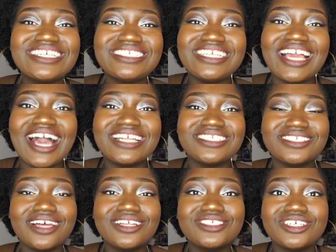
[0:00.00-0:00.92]
I actually had
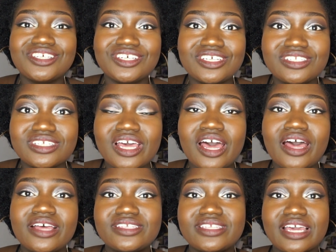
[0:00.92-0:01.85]
such a good
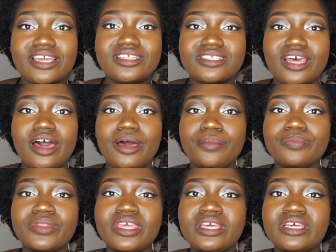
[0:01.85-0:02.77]
second
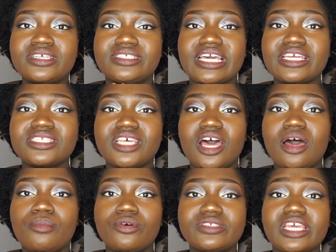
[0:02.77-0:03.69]
term
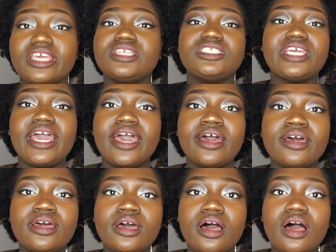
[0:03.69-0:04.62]
or second year.